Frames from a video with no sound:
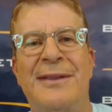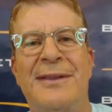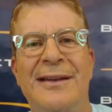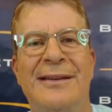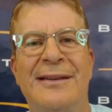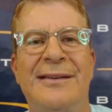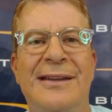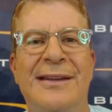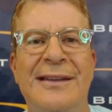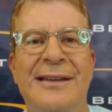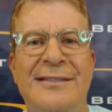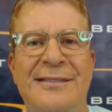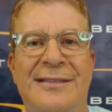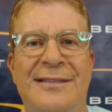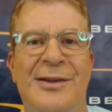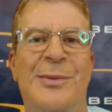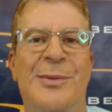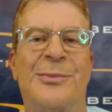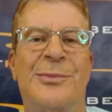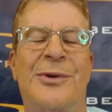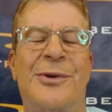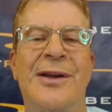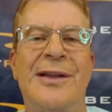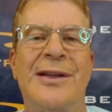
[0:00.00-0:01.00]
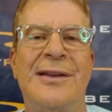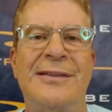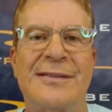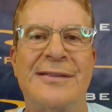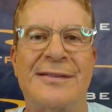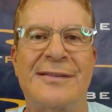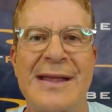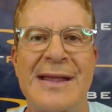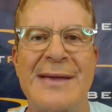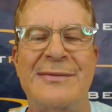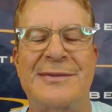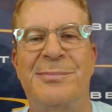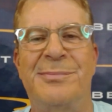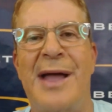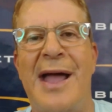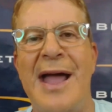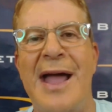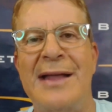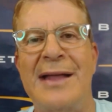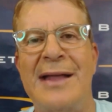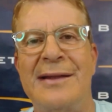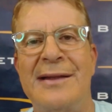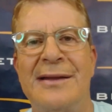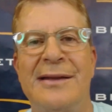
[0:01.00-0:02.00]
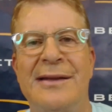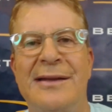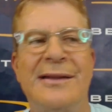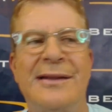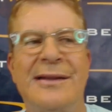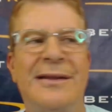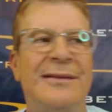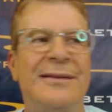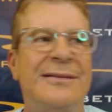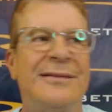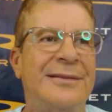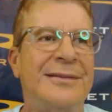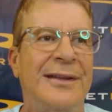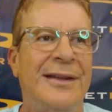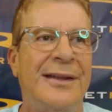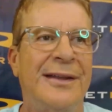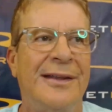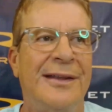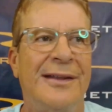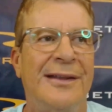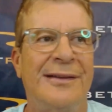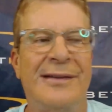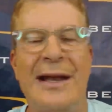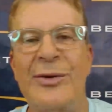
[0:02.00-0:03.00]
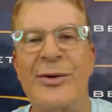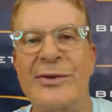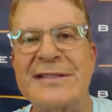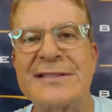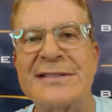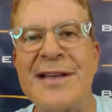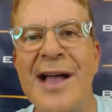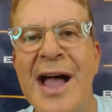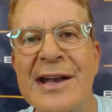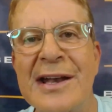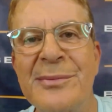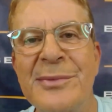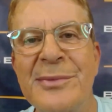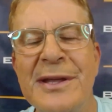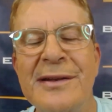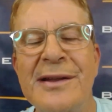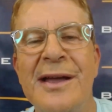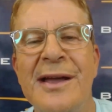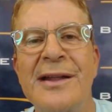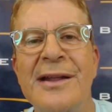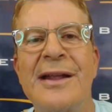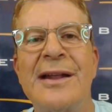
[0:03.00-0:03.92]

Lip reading: And he hits the home run, slams the bat, and they don't re-sign him.